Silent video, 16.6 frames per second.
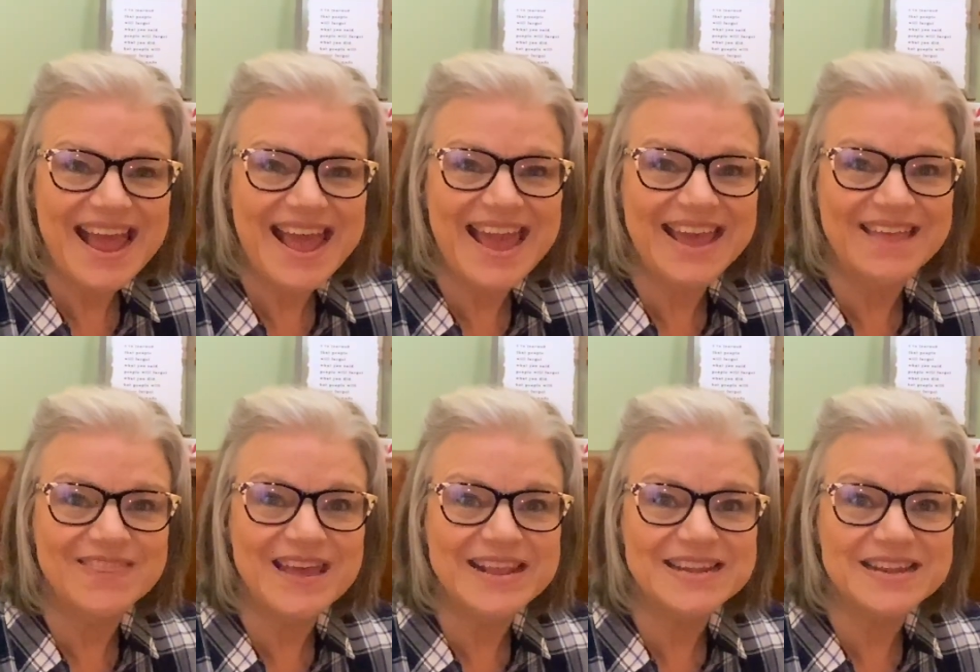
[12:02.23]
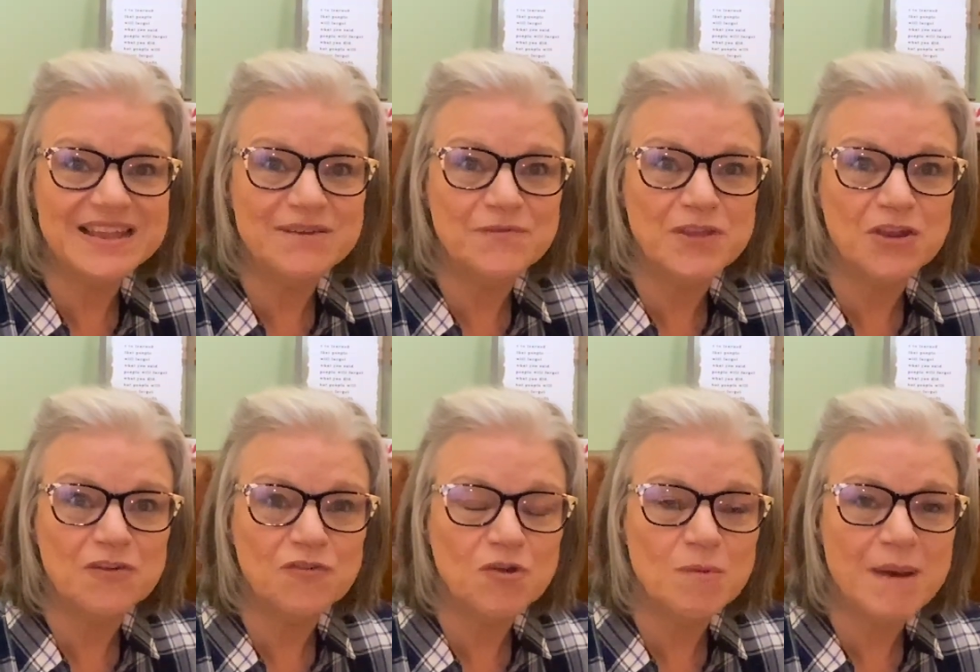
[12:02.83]
And they lived
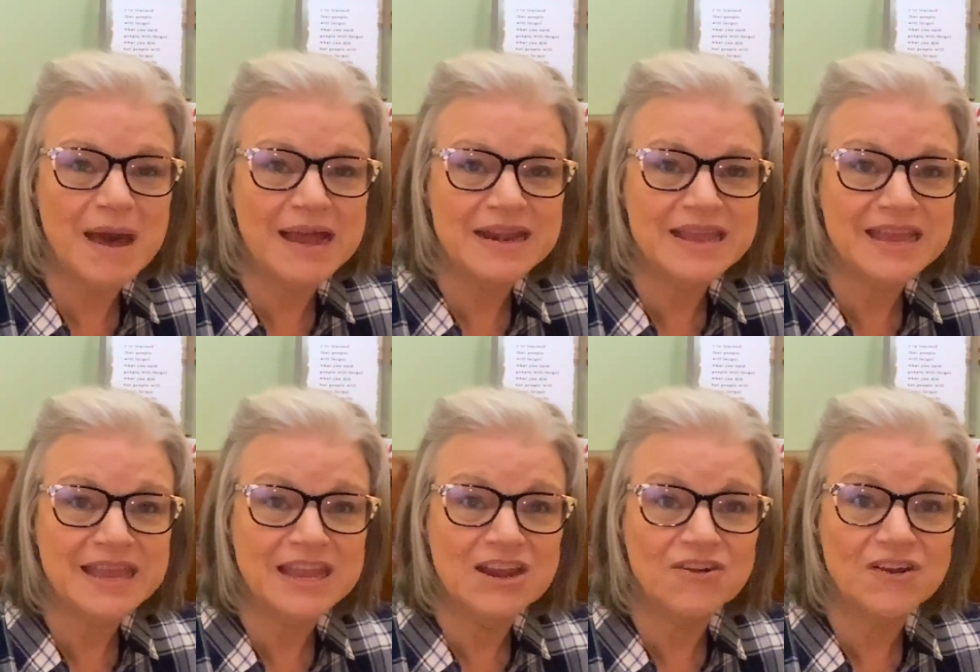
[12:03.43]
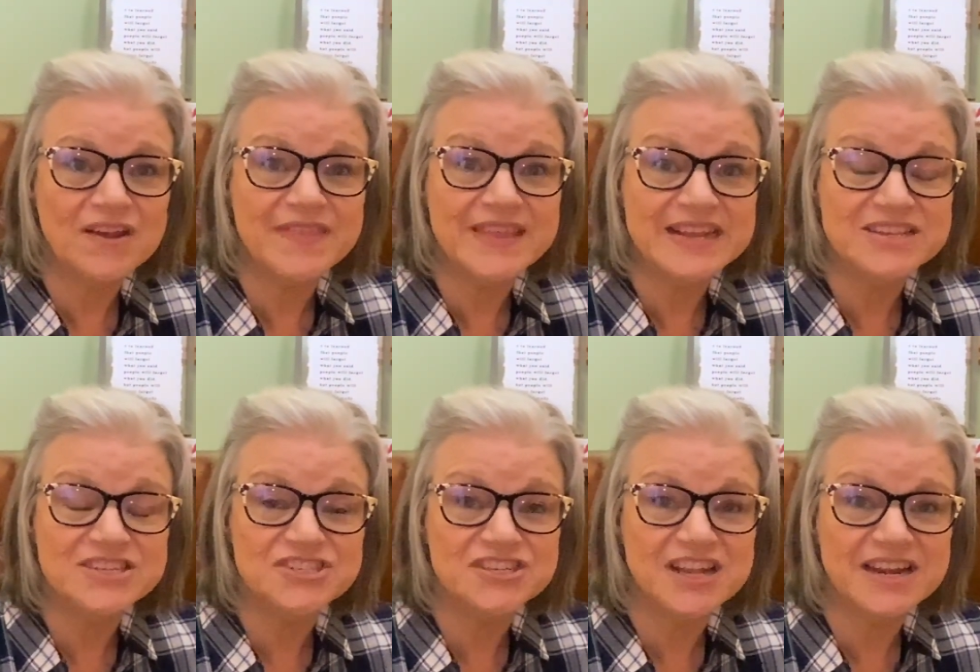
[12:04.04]
there for about a year and they
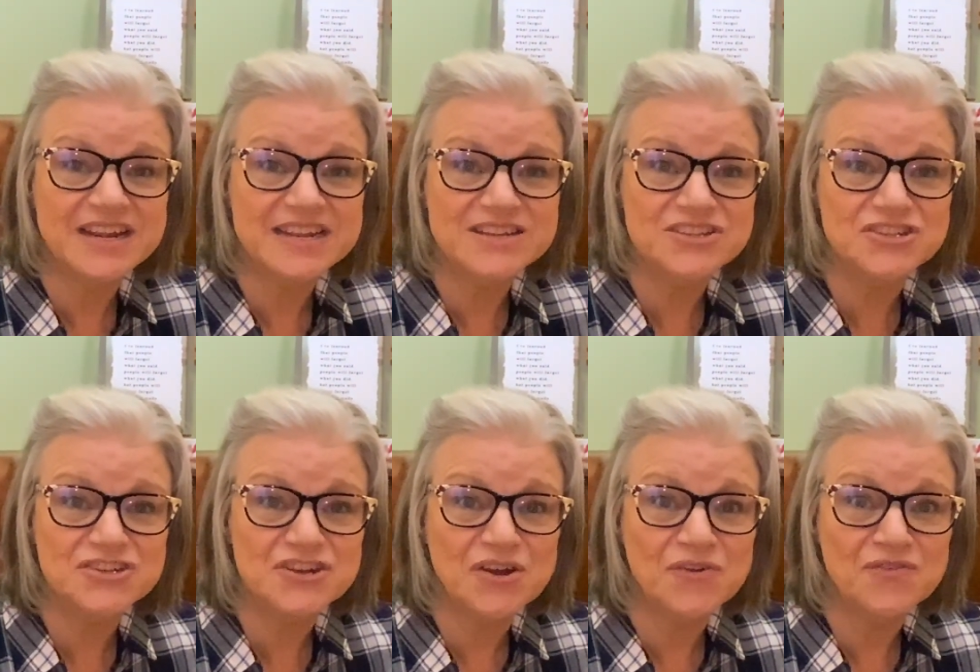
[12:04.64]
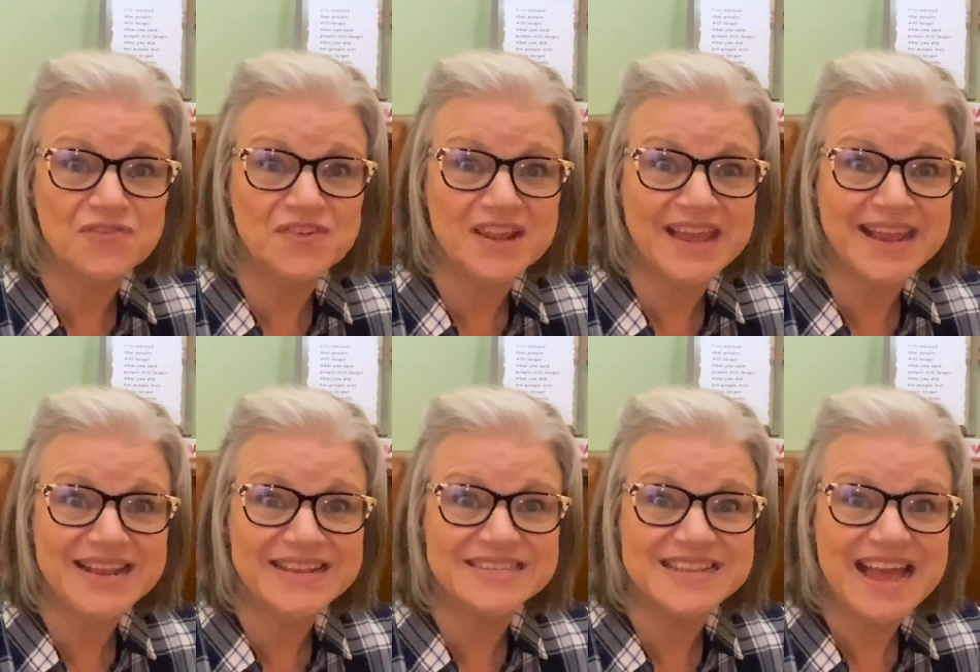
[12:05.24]
studied
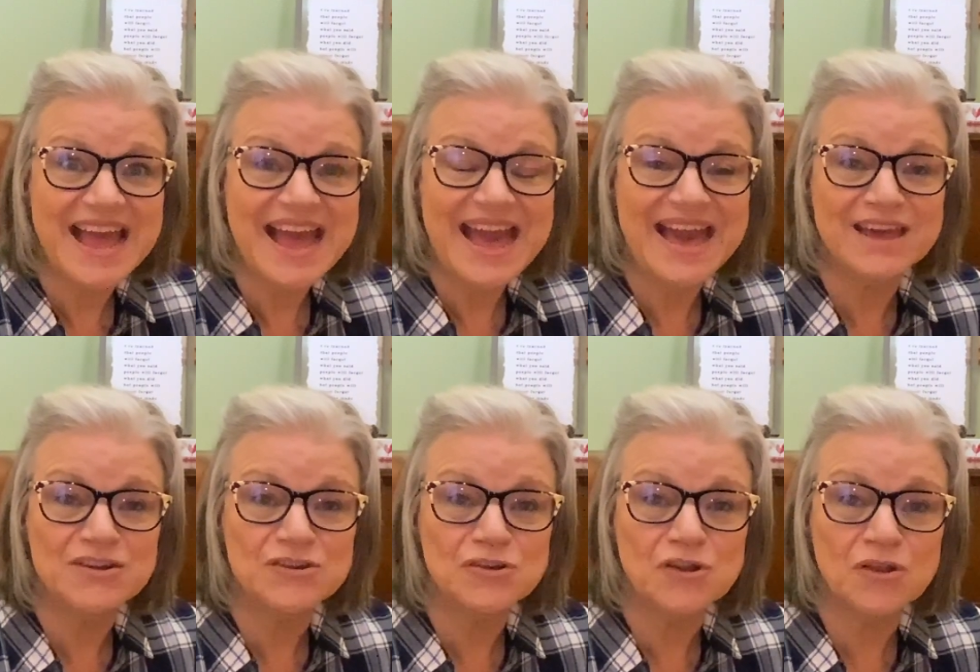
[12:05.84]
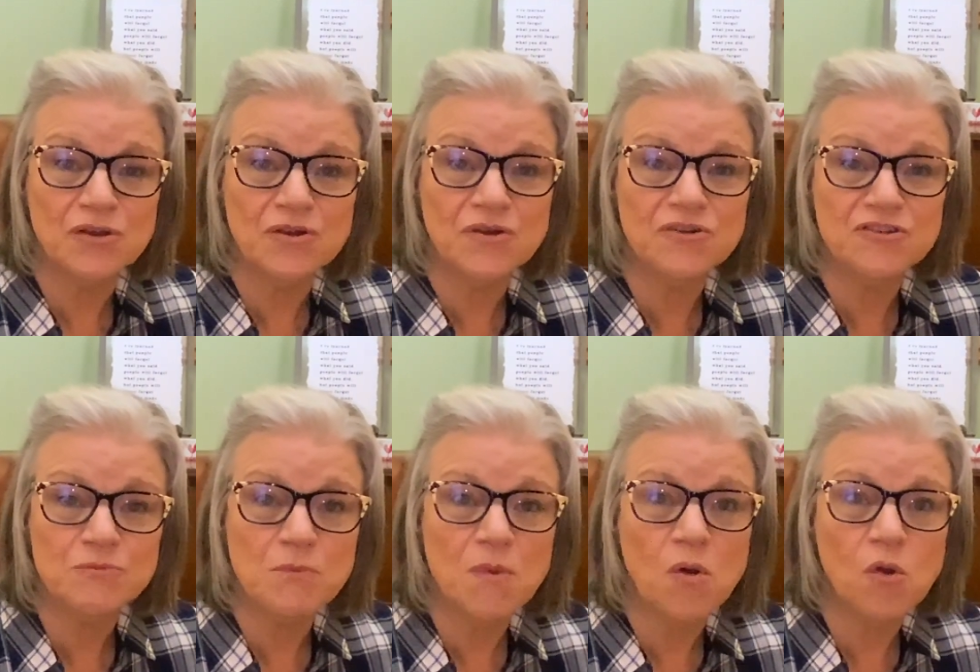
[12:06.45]
snowflakes and
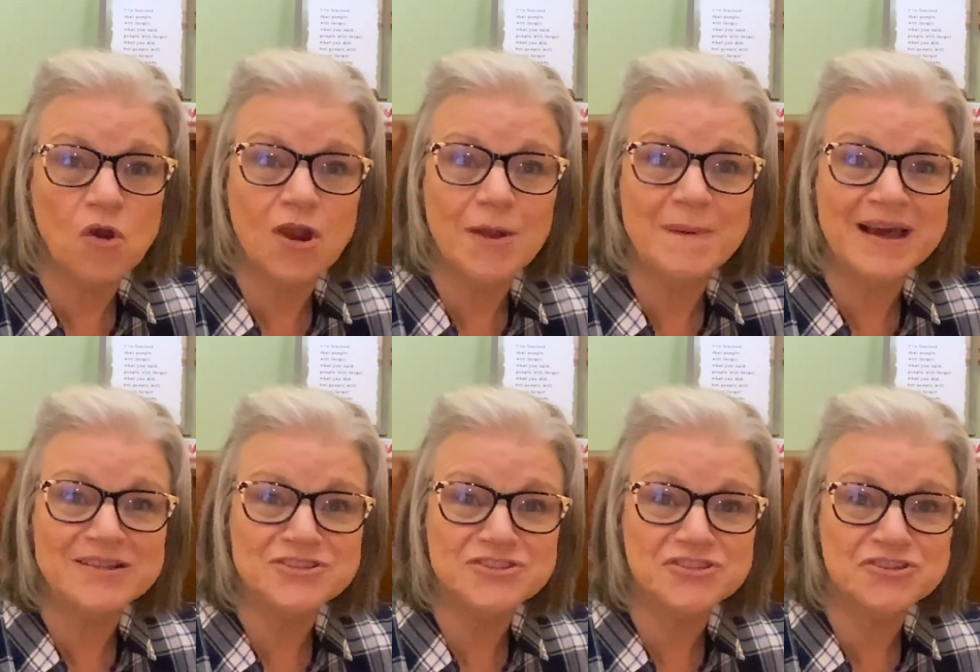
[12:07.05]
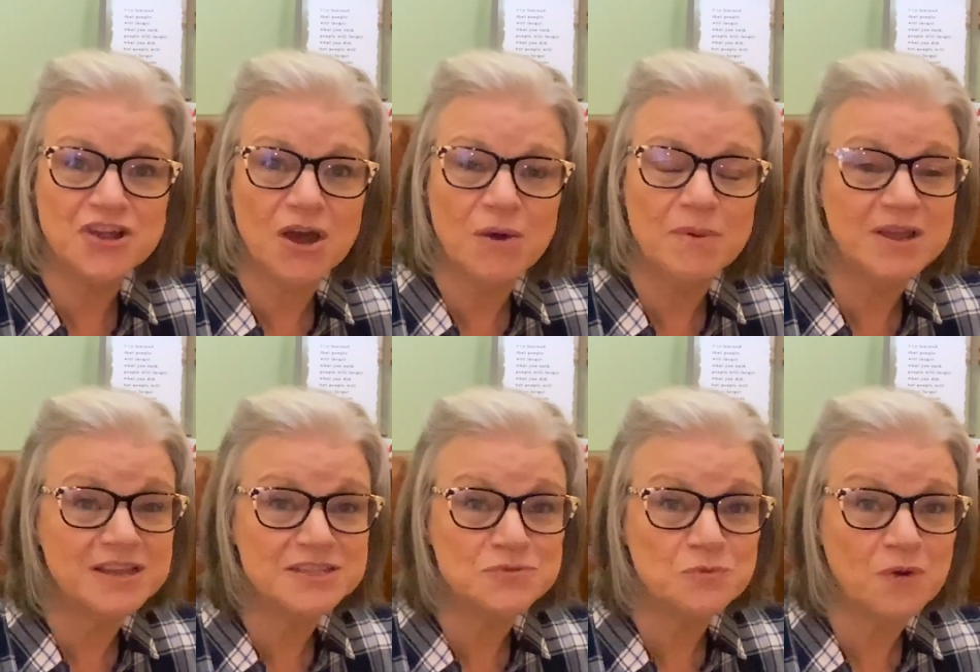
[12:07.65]
learned more about snow
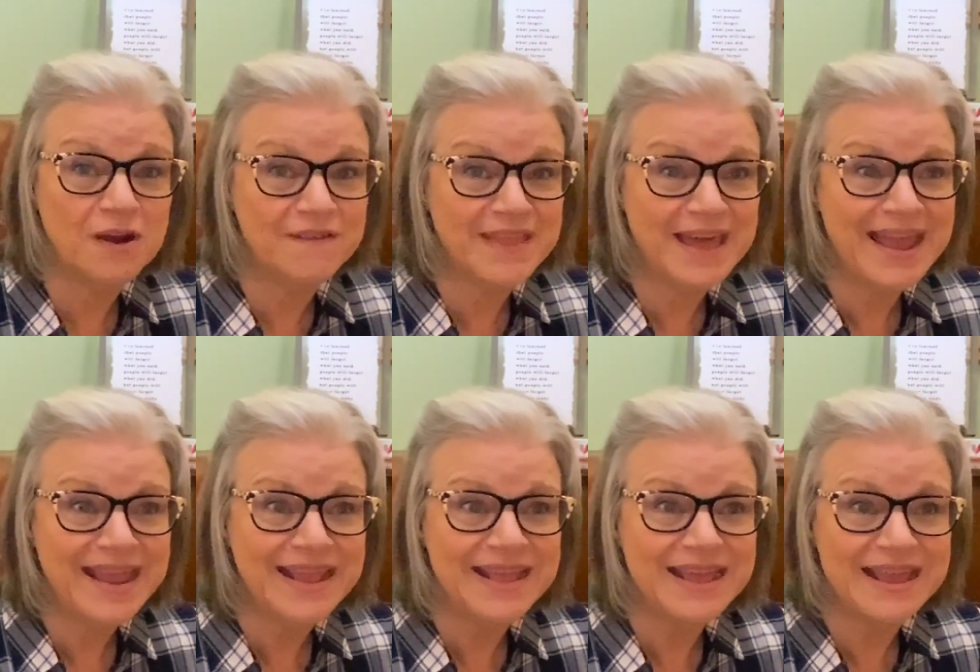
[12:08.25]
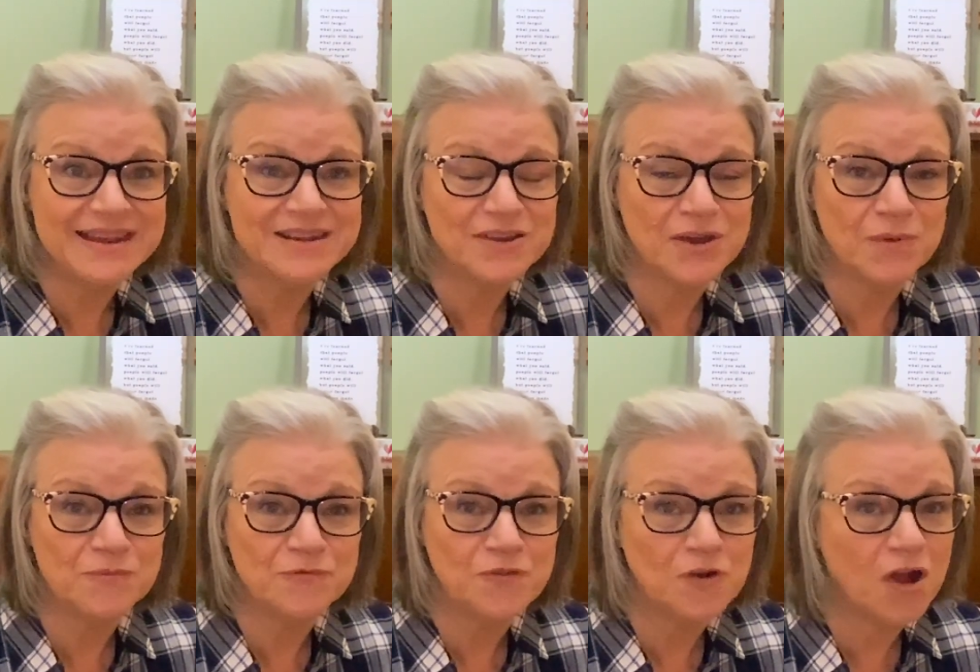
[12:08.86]
because where they had
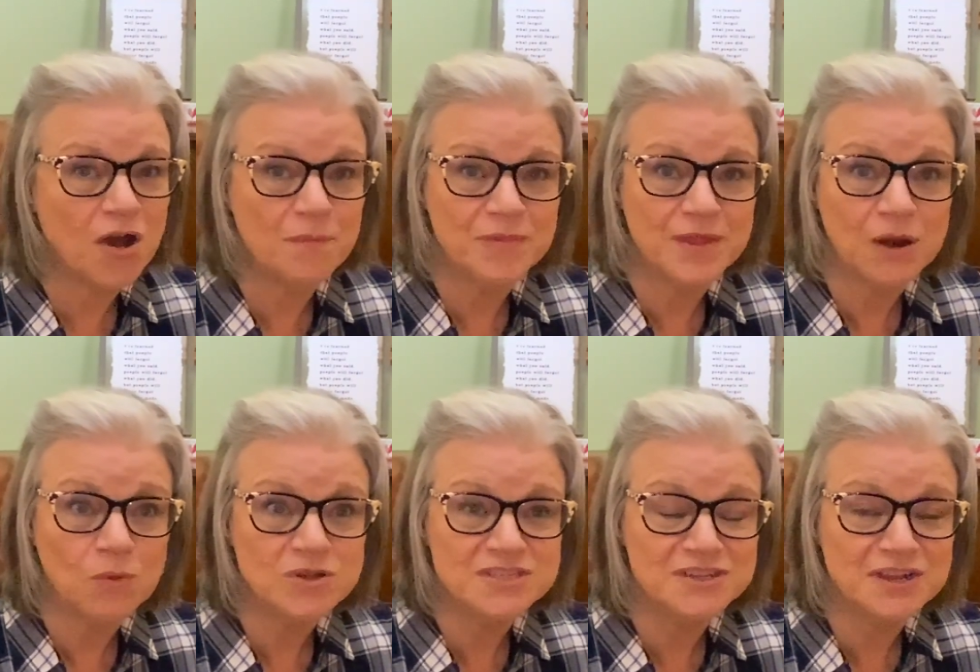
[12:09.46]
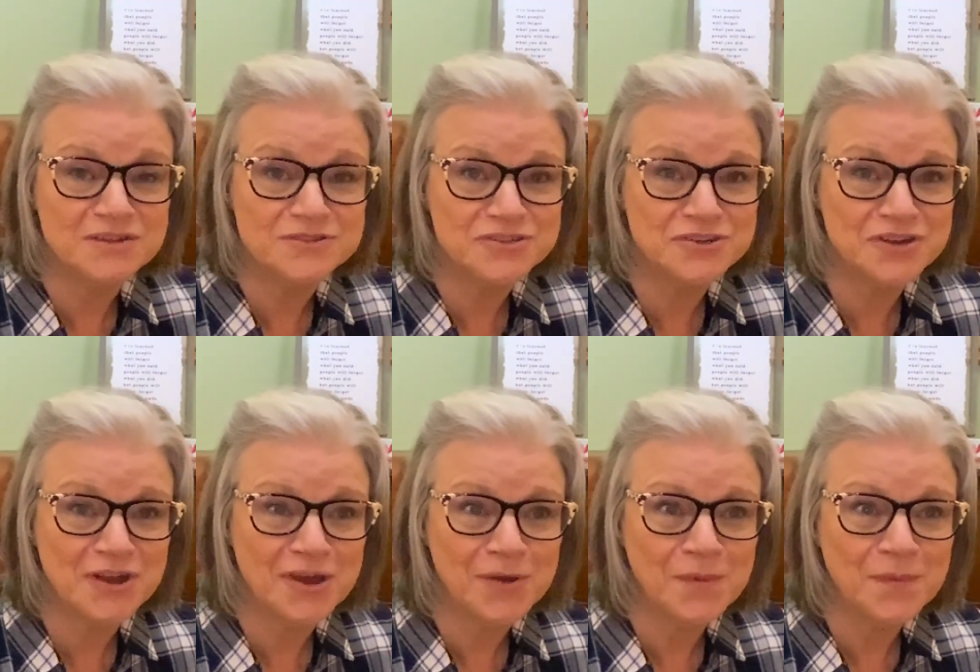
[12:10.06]
come from, there was no
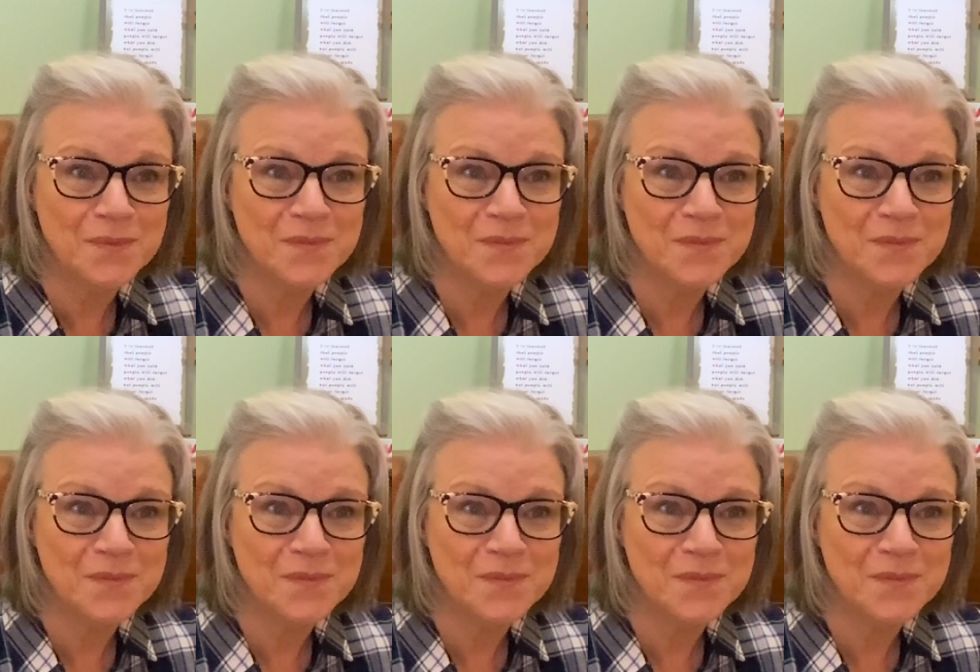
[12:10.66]
snow.